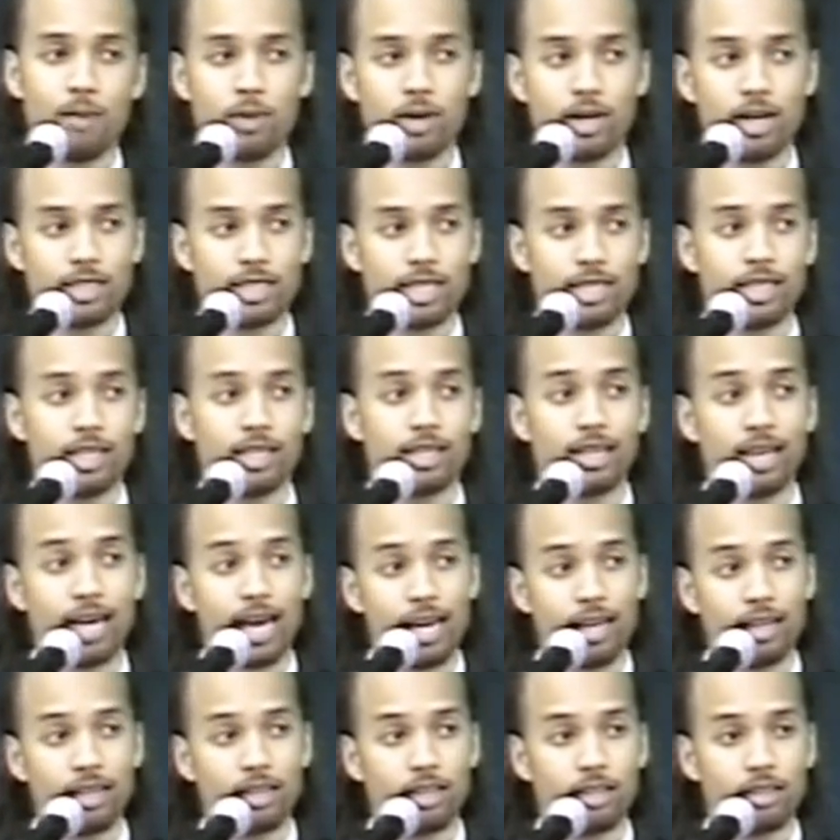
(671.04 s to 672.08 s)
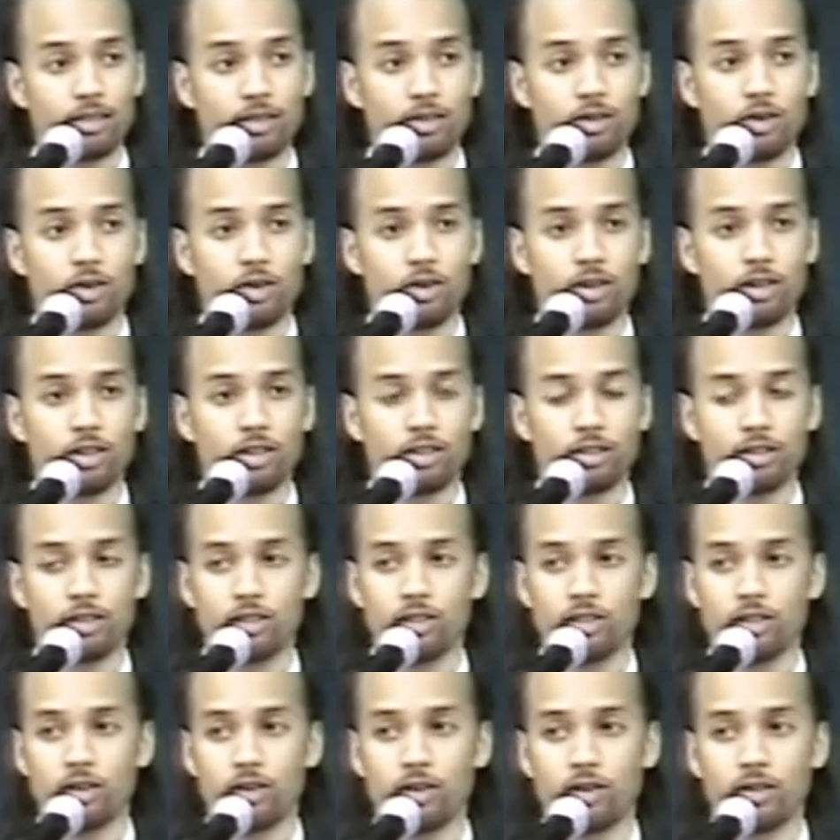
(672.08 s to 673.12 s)
Not because I didn't like it, or
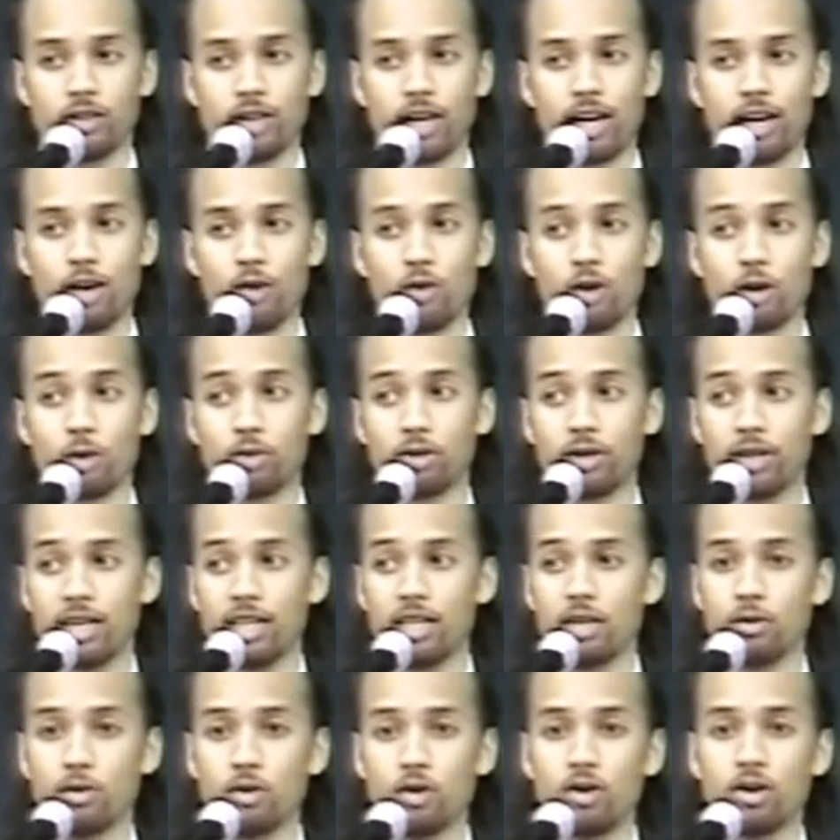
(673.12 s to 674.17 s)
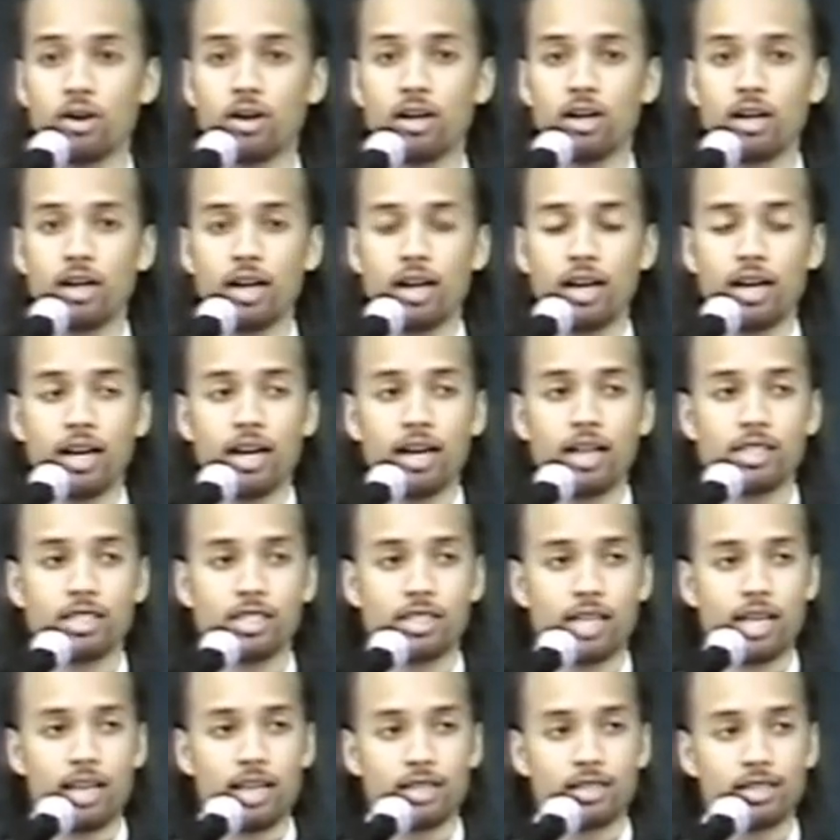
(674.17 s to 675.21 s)
I didn't want to play anymore. It's
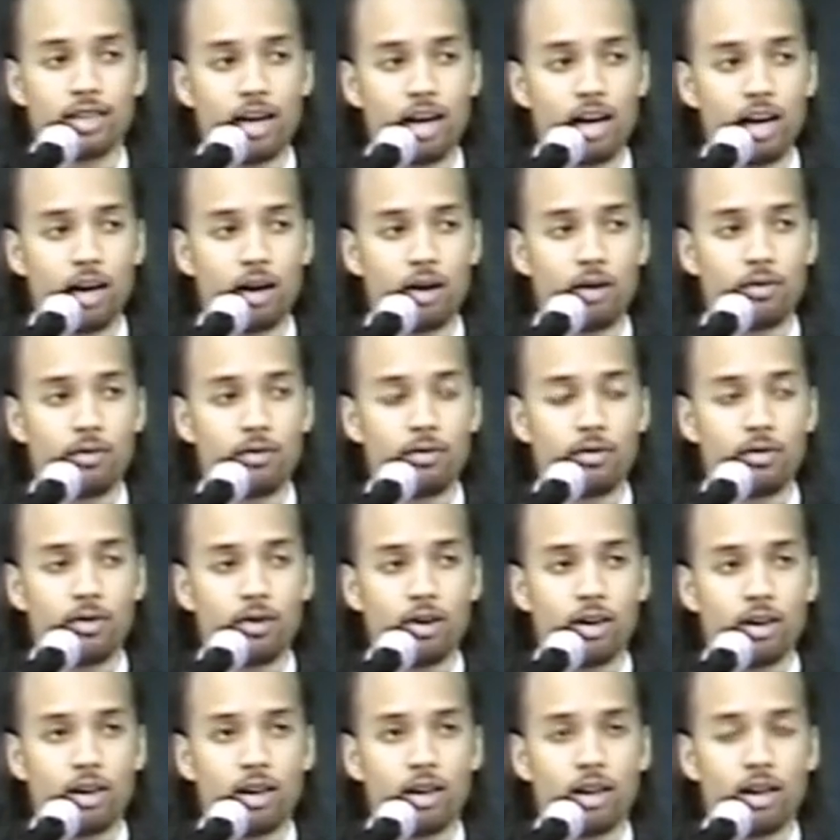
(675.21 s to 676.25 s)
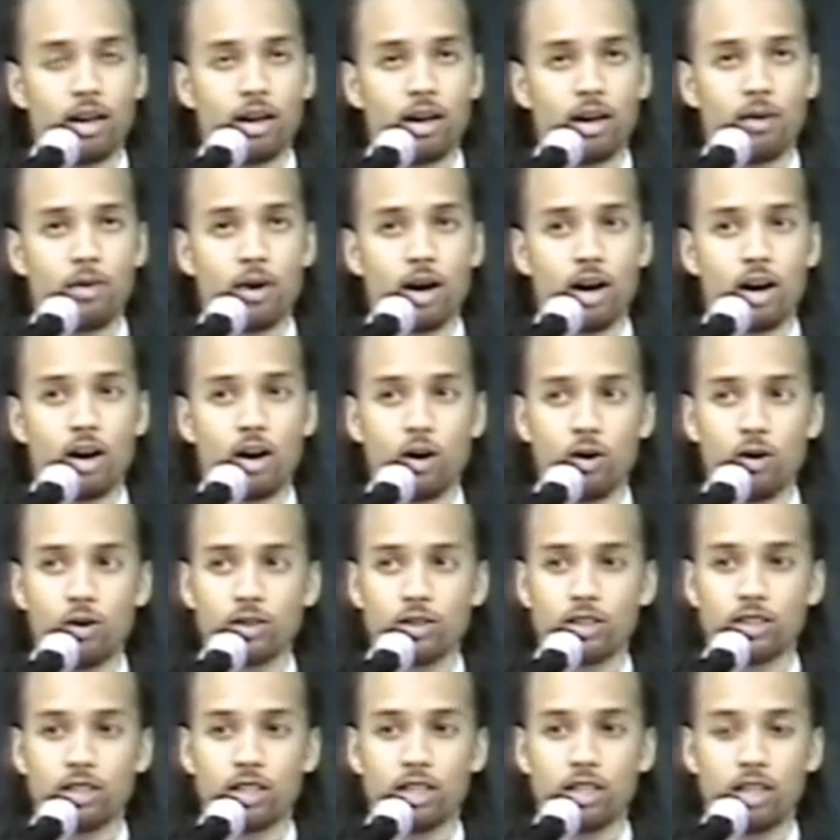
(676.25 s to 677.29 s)
just at the time, my
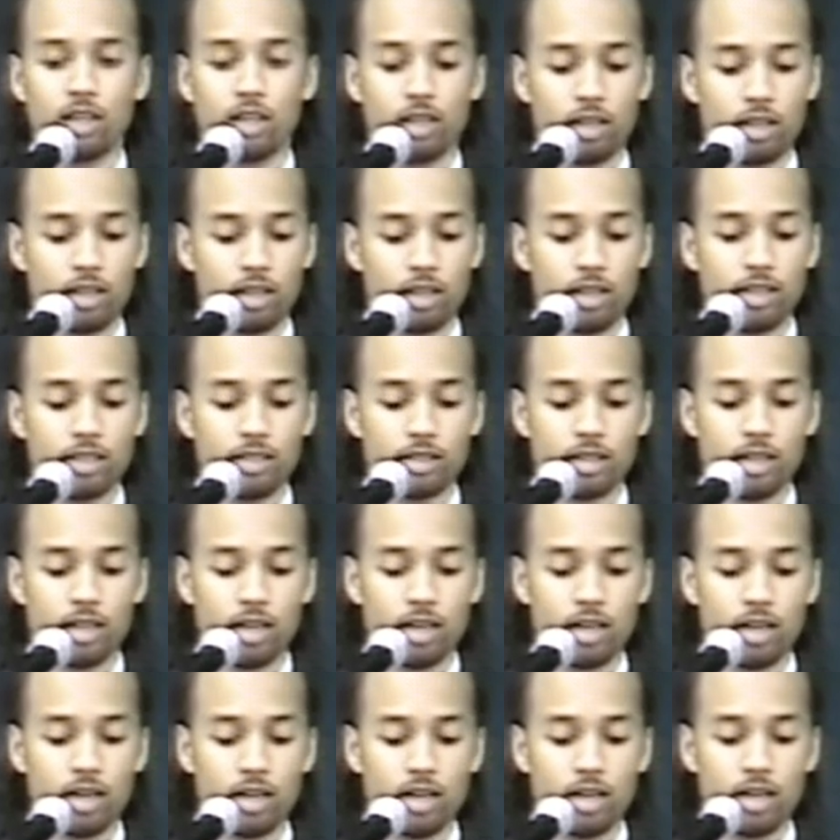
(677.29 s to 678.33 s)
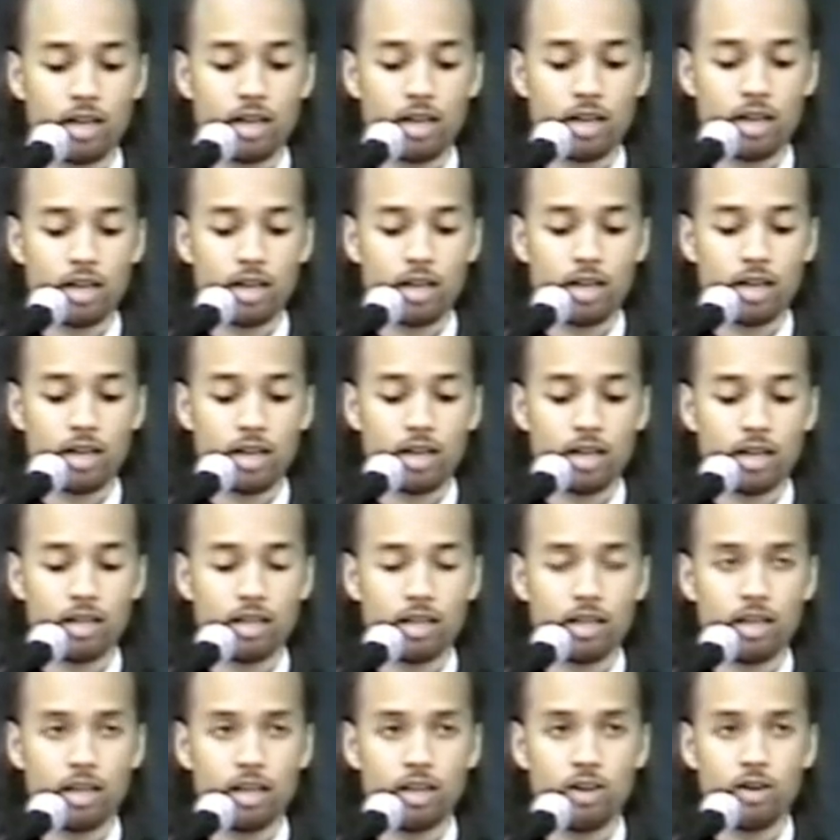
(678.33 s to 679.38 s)
coach, he said,
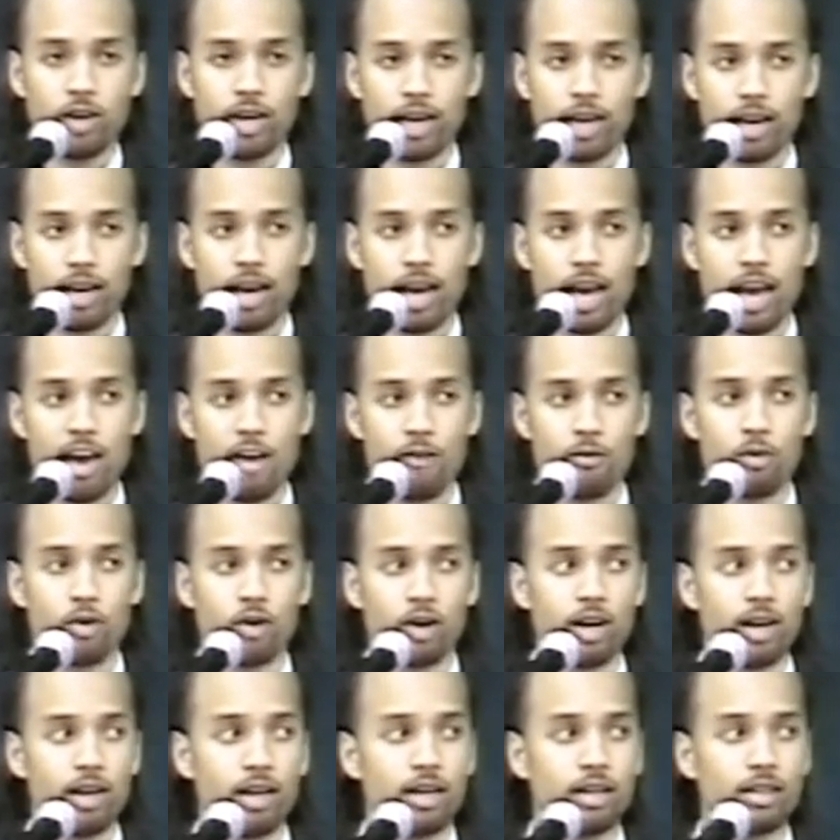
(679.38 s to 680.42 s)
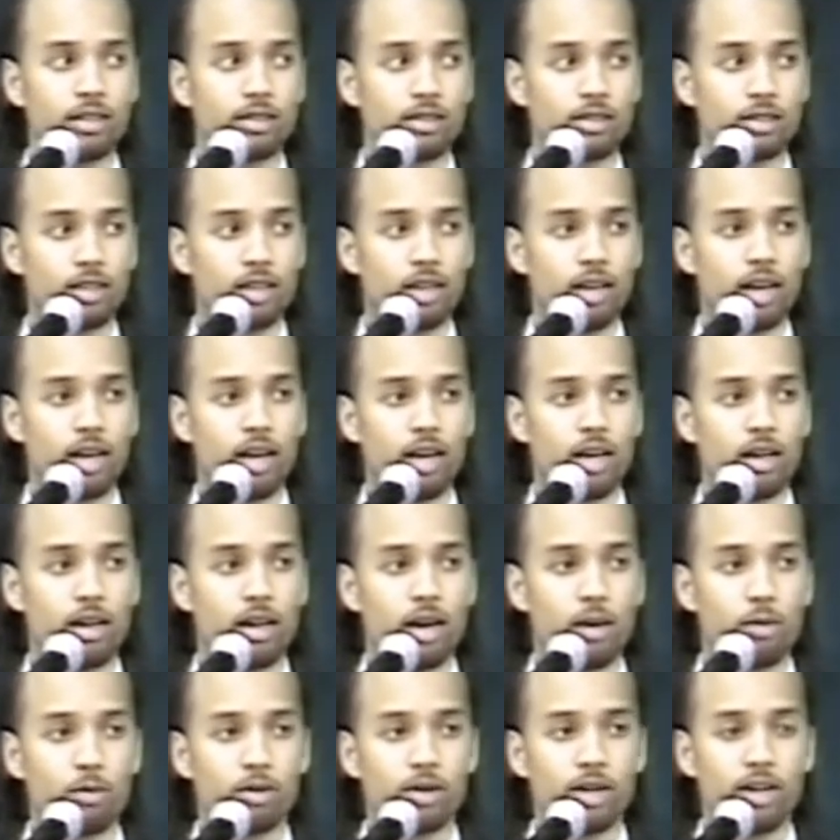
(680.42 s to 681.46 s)
you can't have grades
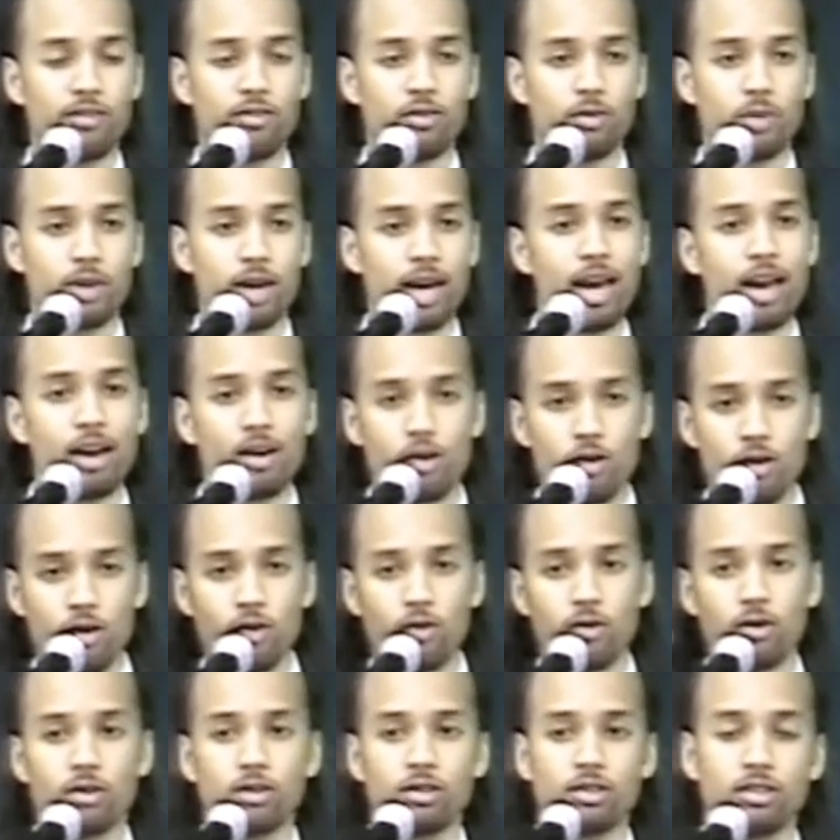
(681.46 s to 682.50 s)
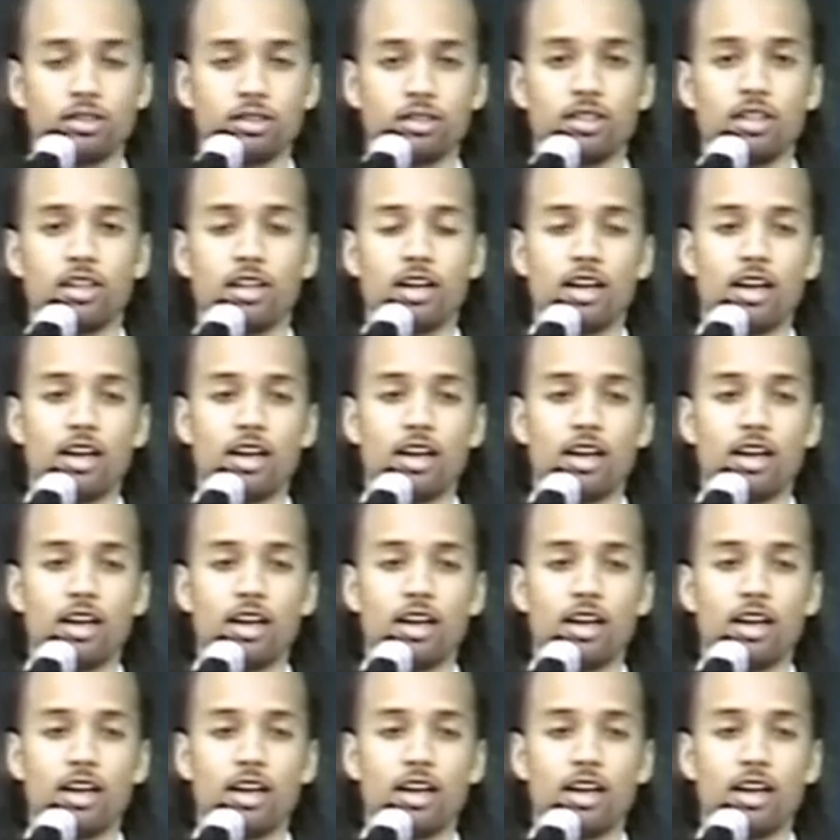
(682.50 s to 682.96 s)
and play for basketball.